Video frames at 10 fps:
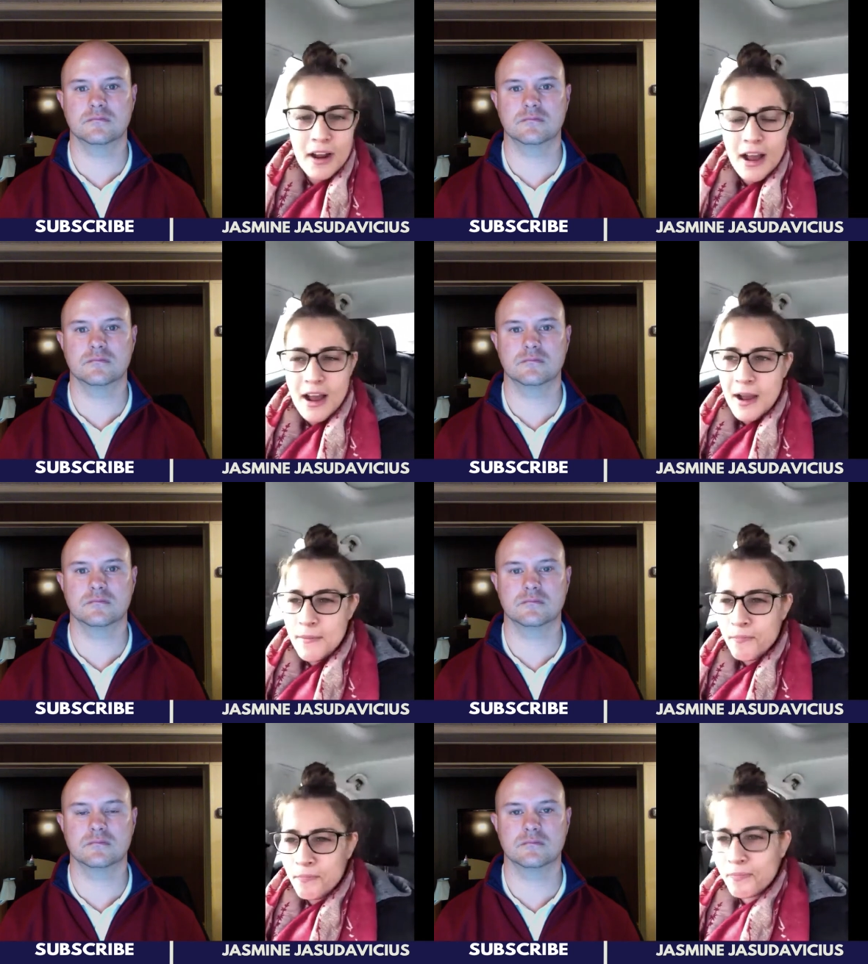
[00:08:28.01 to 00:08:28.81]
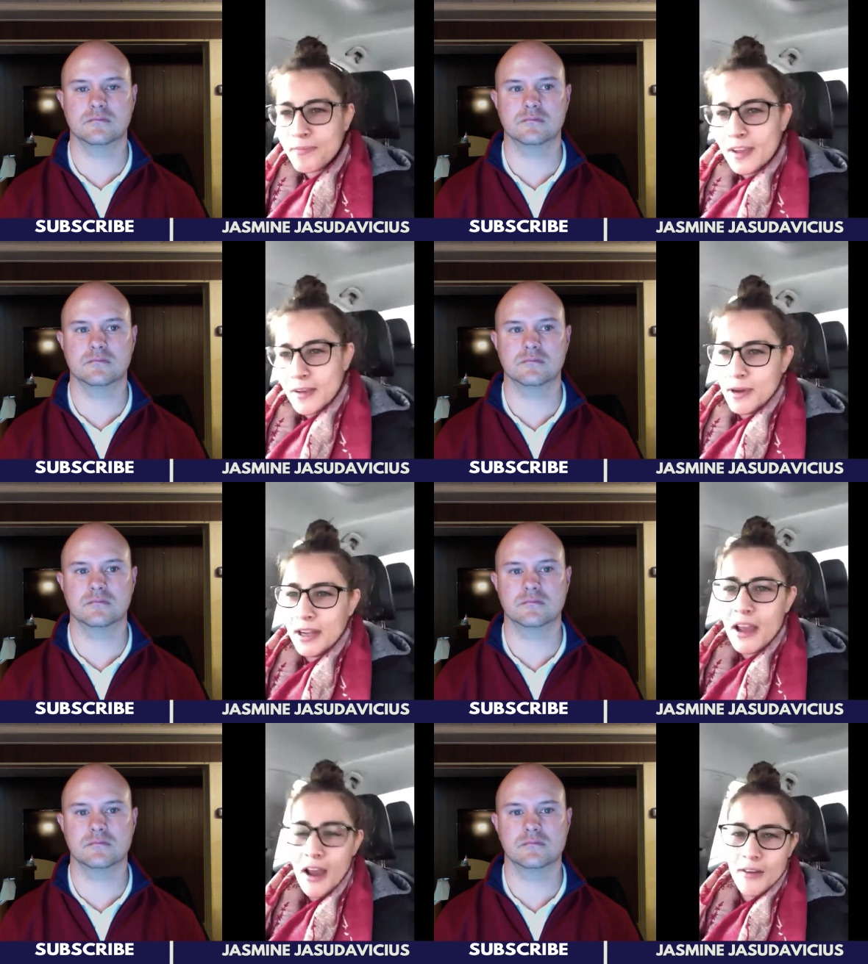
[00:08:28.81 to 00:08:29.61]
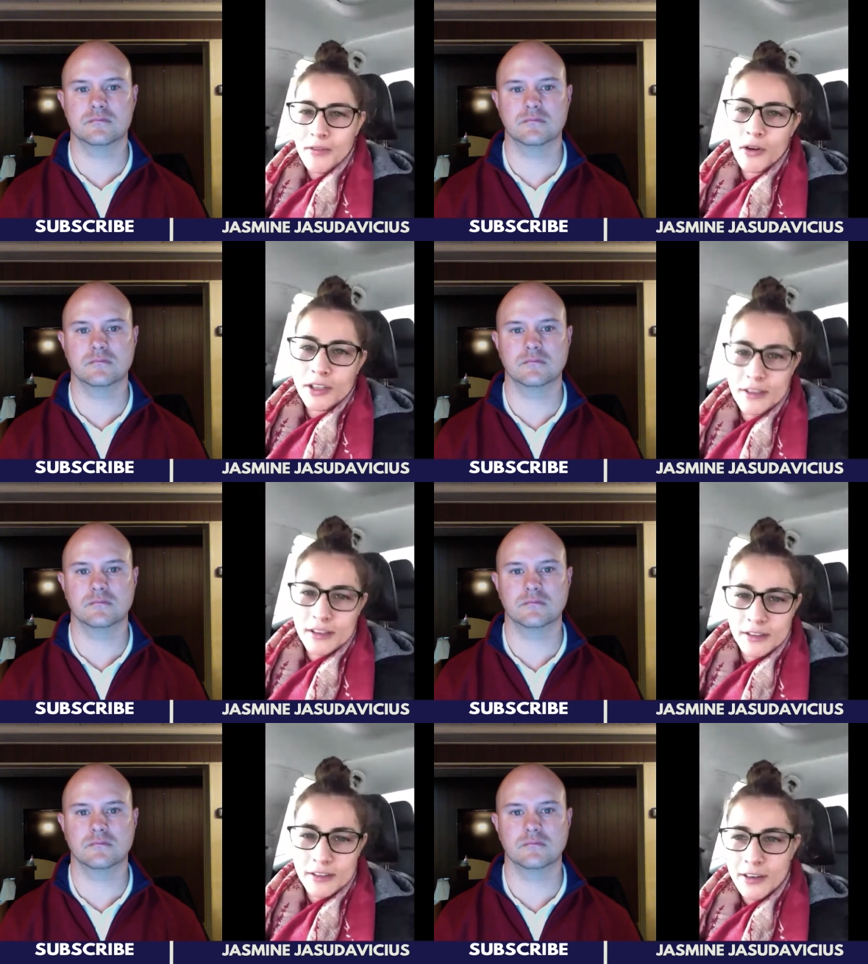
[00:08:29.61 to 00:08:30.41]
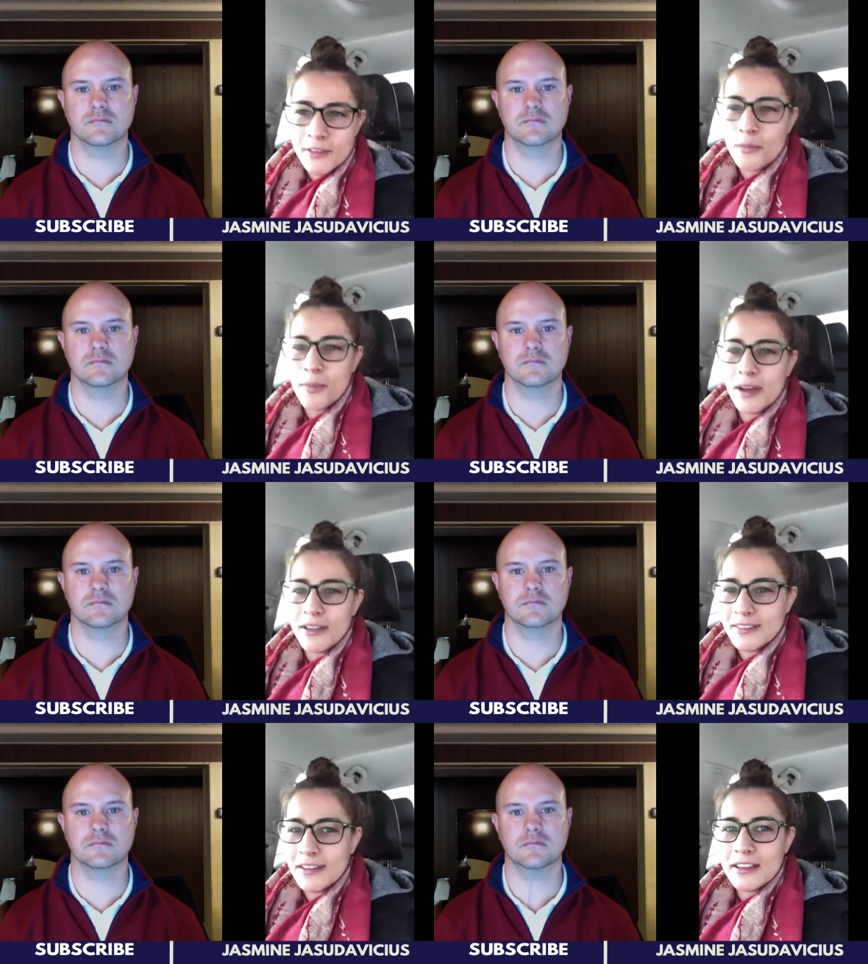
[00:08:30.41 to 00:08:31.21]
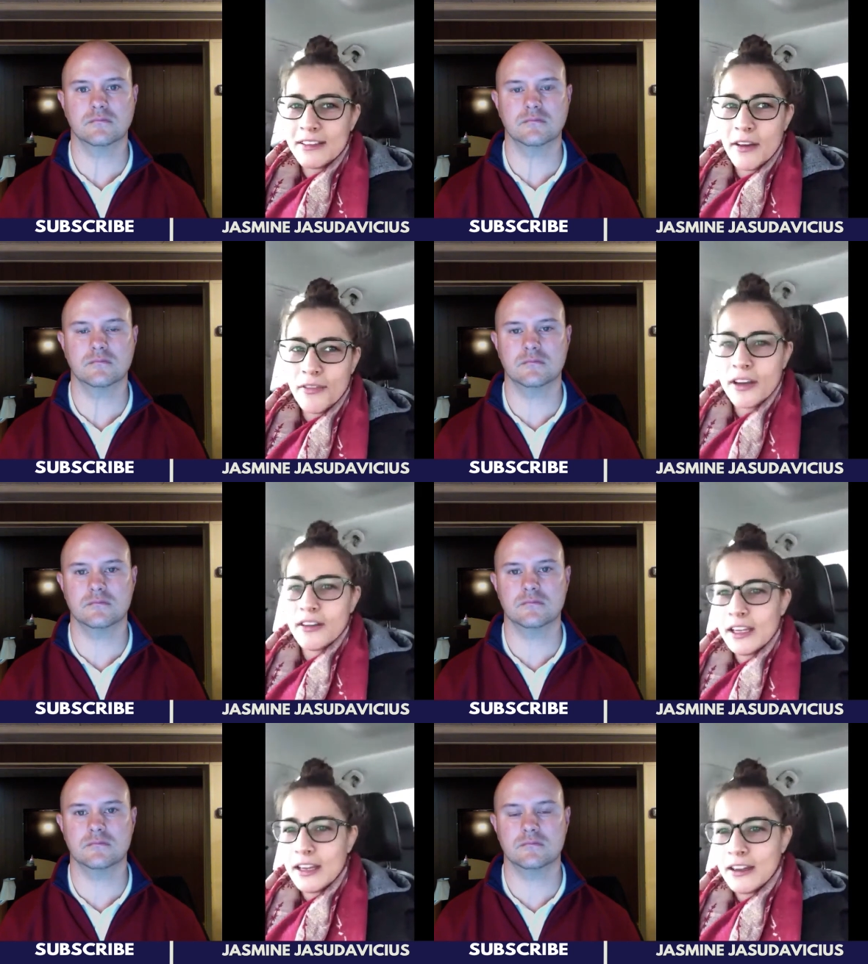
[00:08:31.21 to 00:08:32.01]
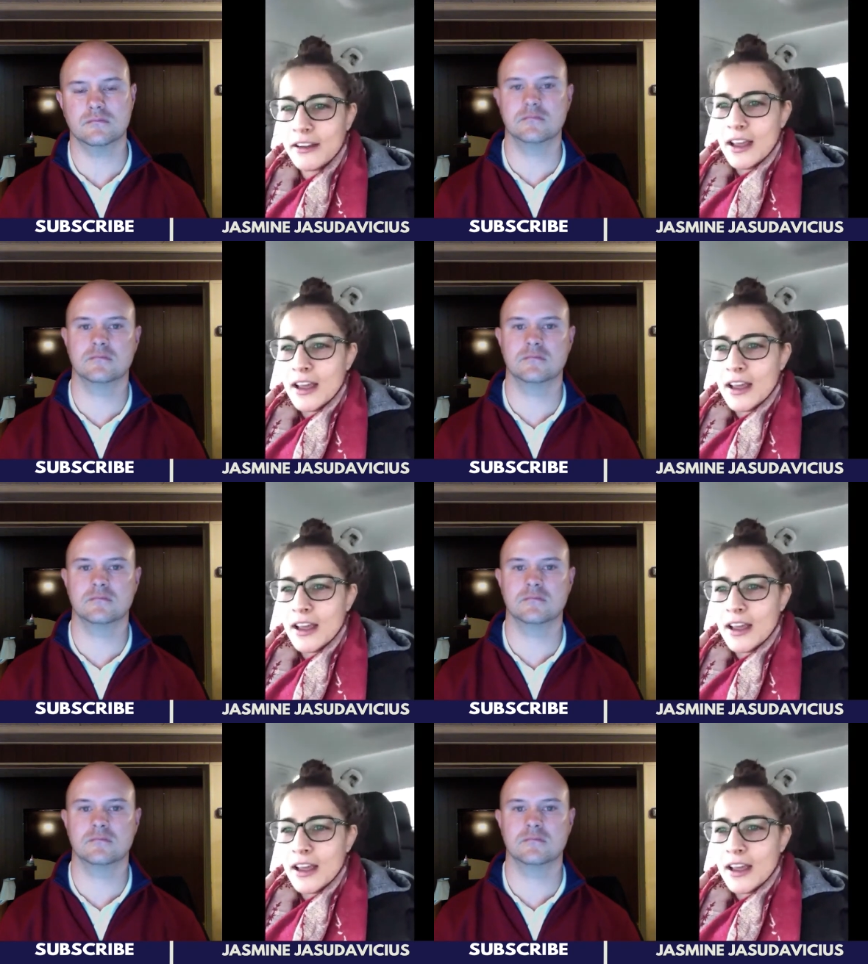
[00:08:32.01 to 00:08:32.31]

Speaker 1: Um, but yeah, of course there's nerves, but definitely